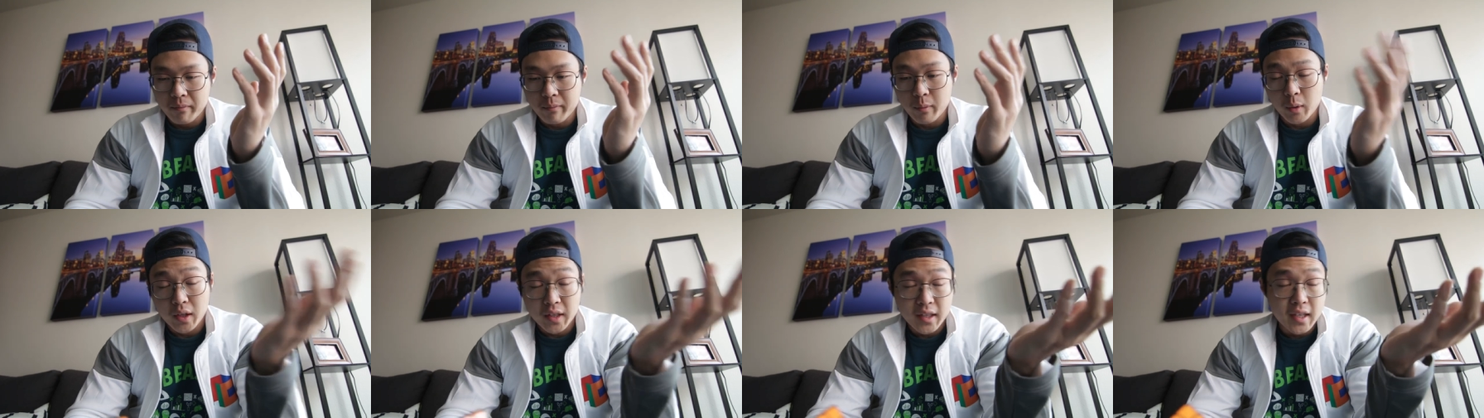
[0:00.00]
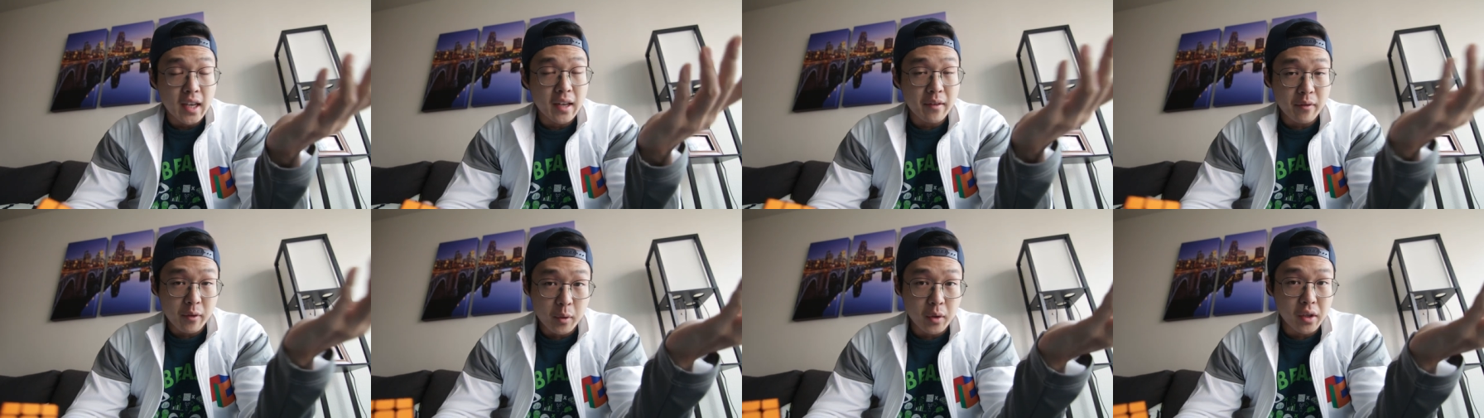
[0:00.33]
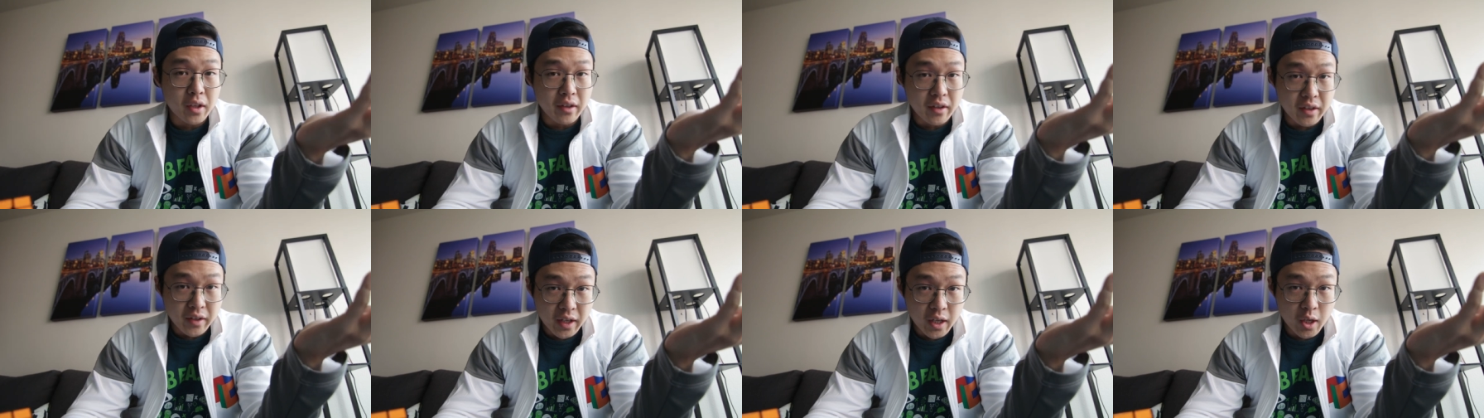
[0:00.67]
well, it's not even
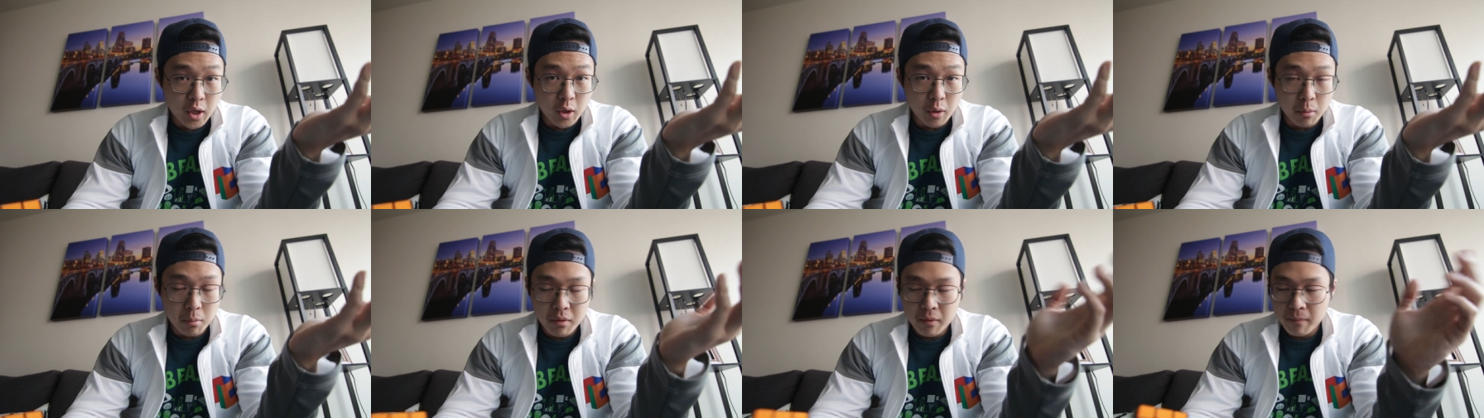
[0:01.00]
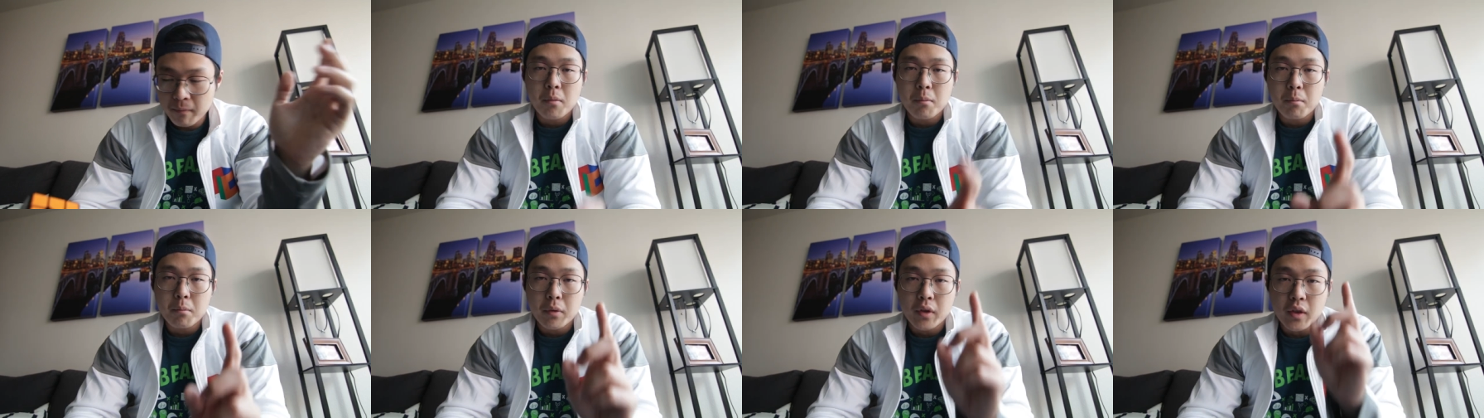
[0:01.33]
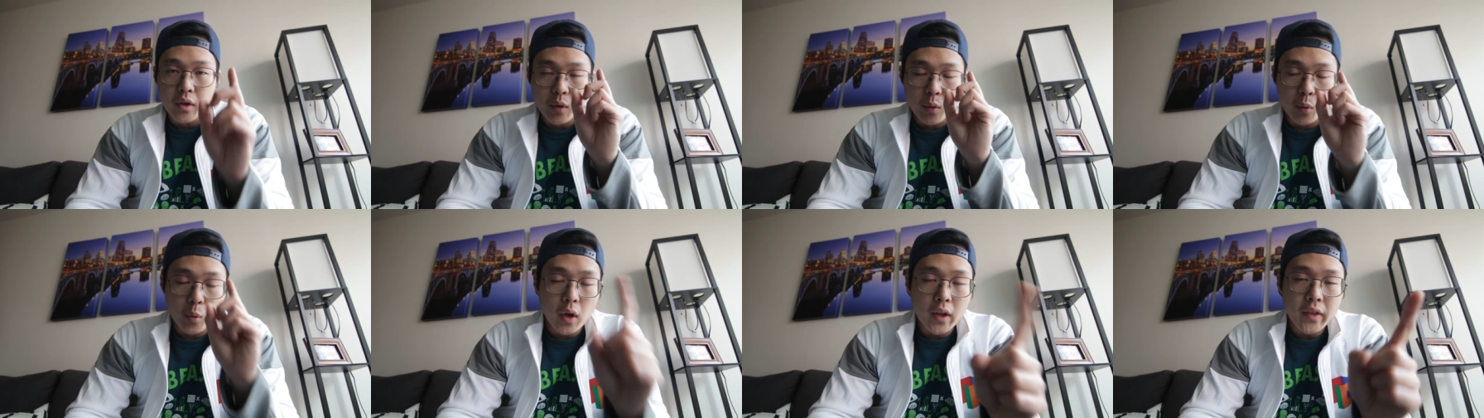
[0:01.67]
really the cube,
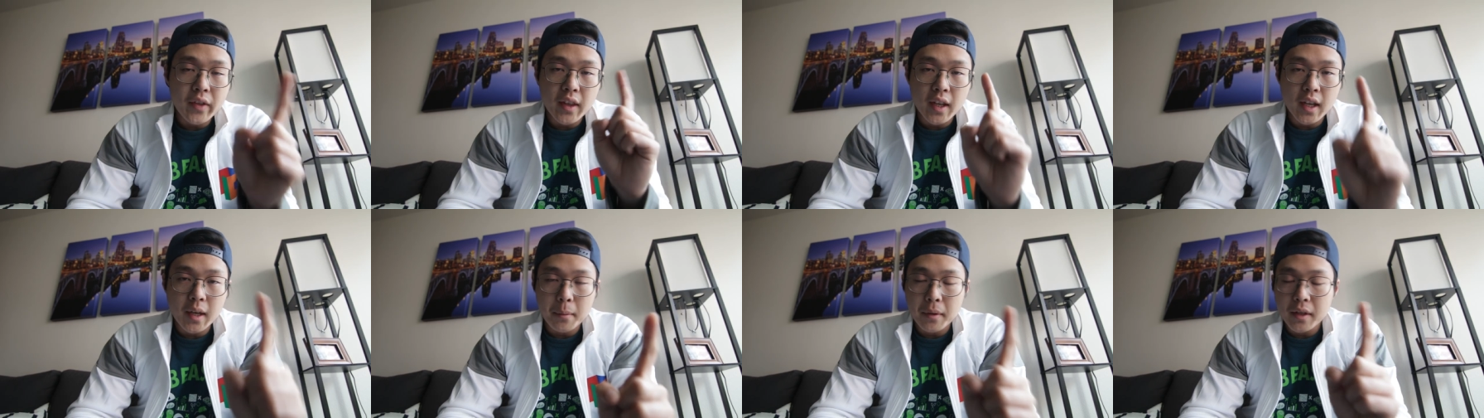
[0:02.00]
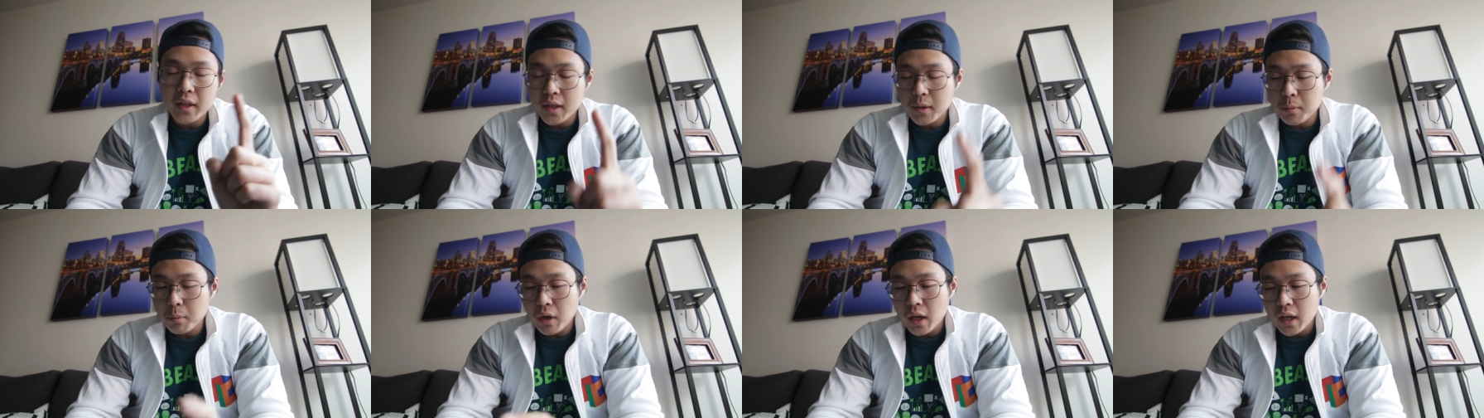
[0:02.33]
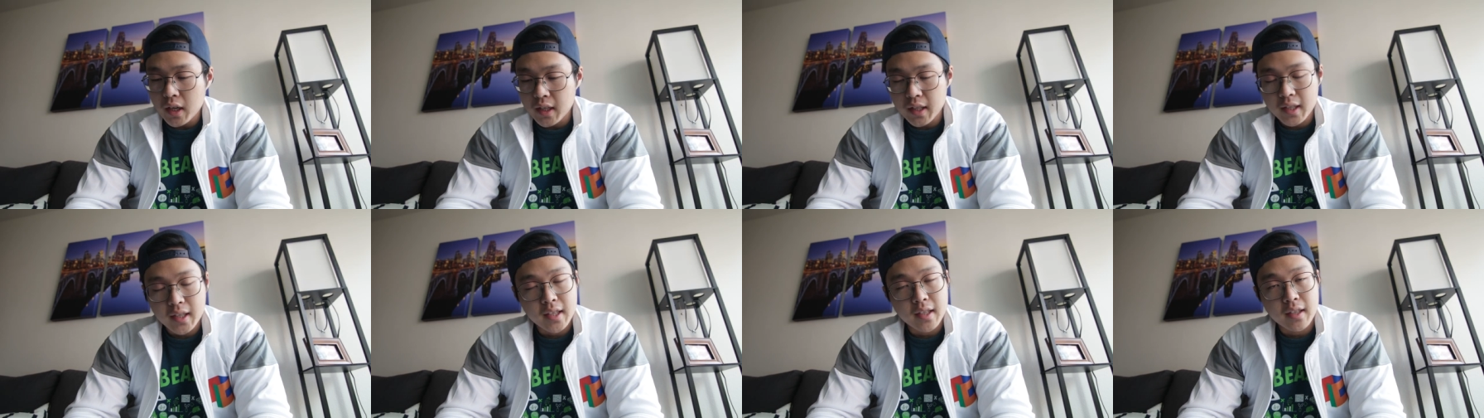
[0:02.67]
there's one thing about this
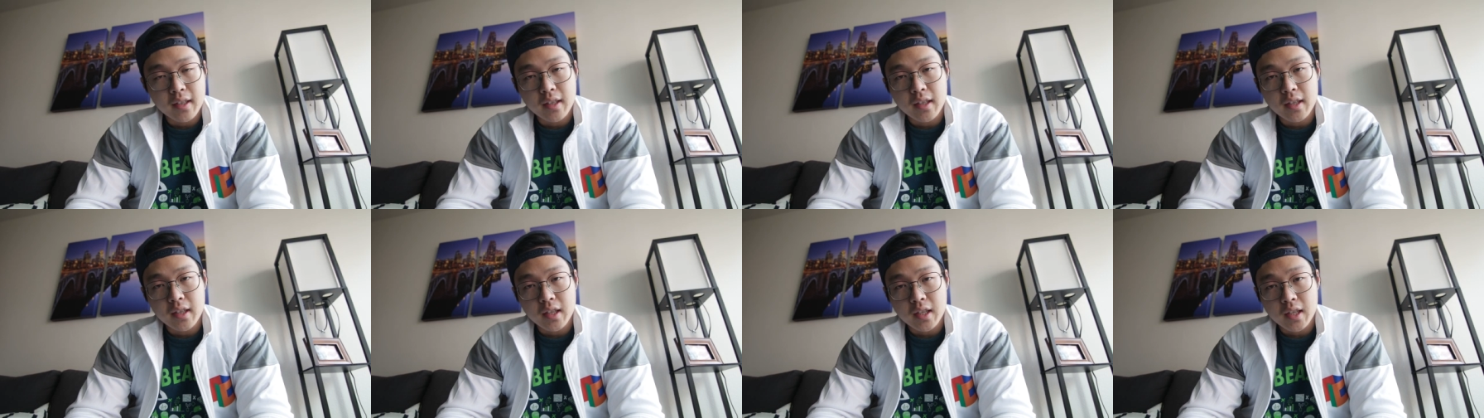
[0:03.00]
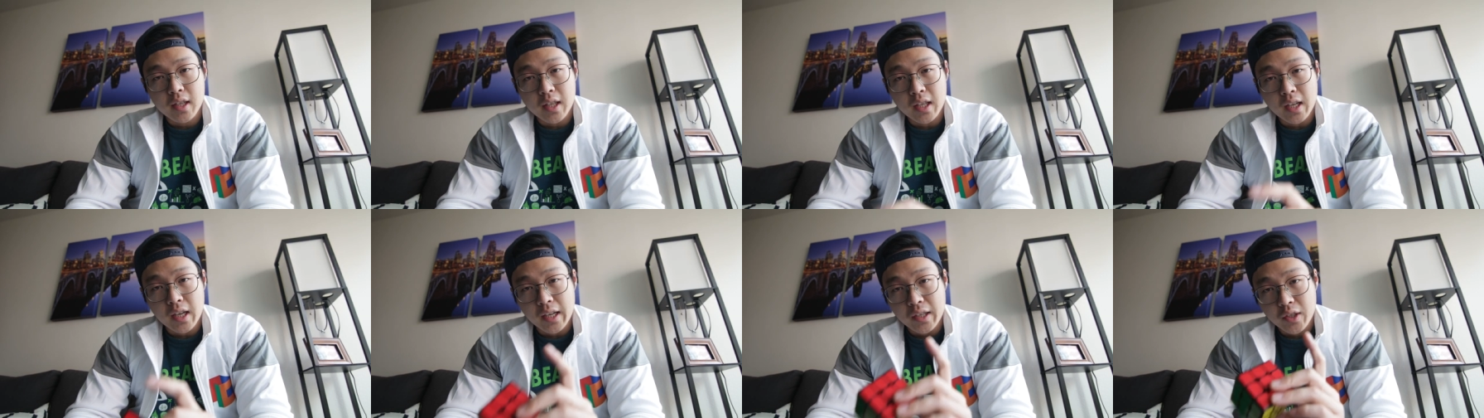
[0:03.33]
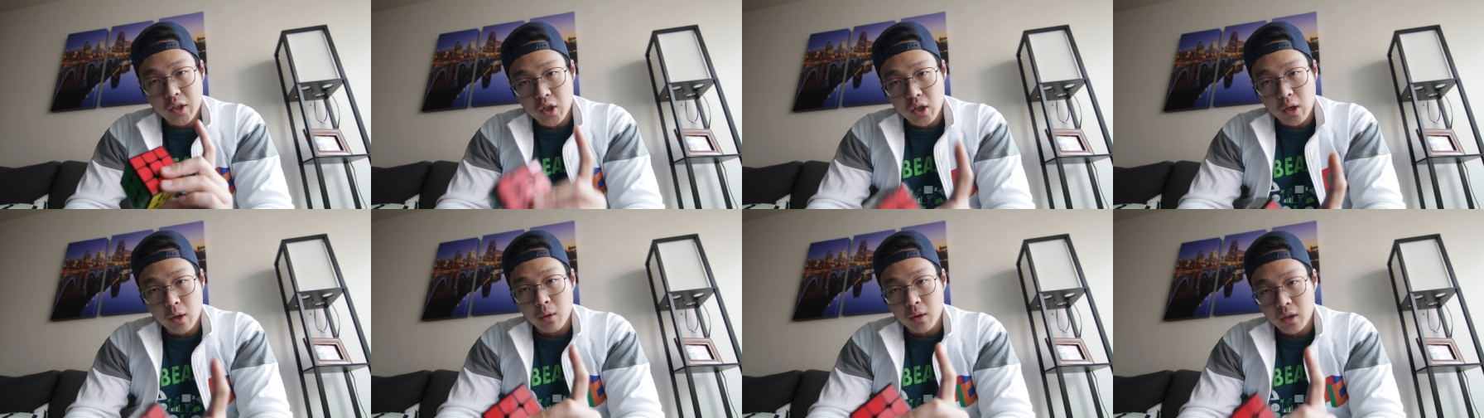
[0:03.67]
product that I
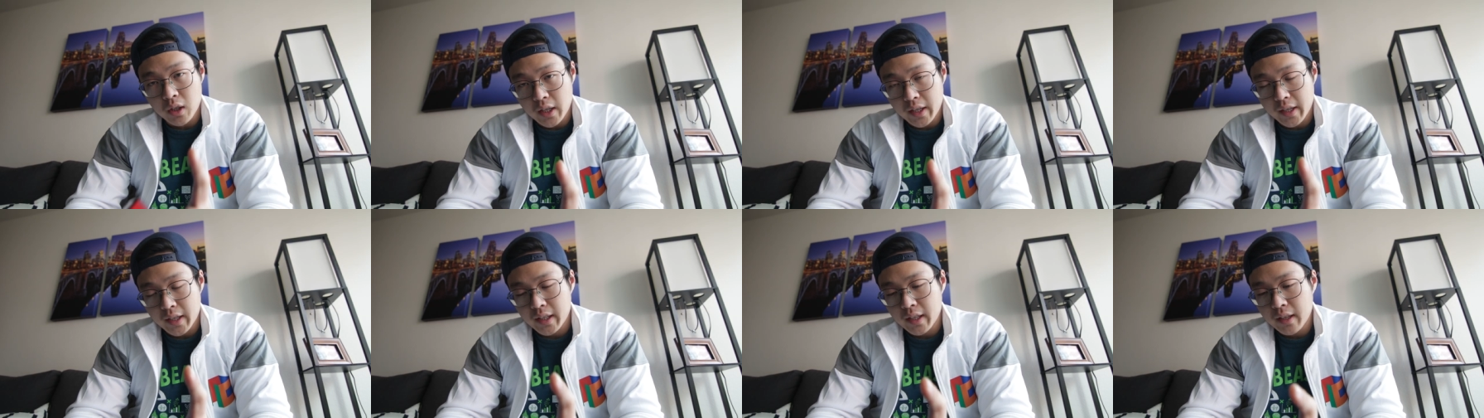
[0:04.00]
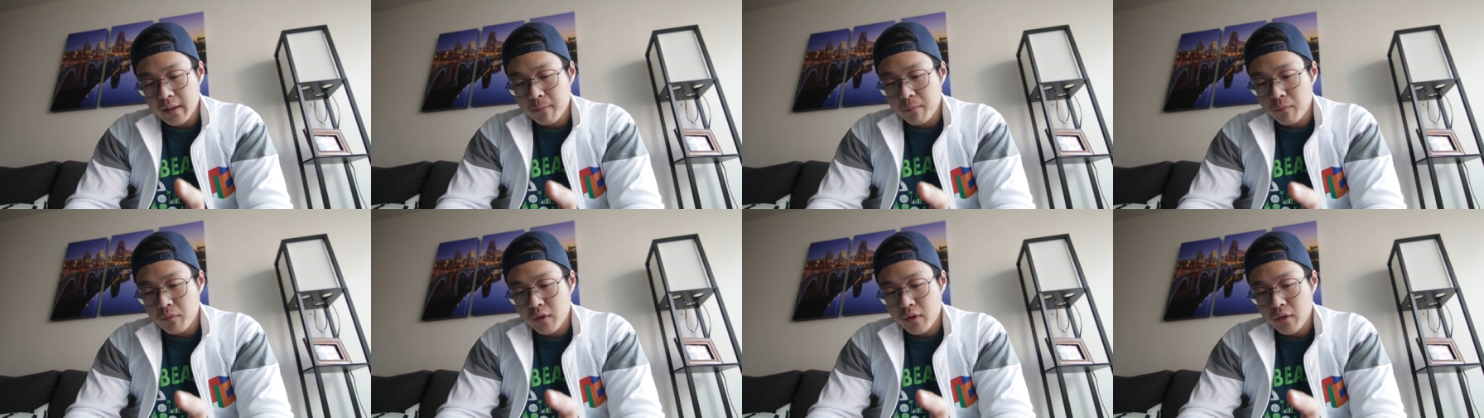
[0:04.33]
don't like,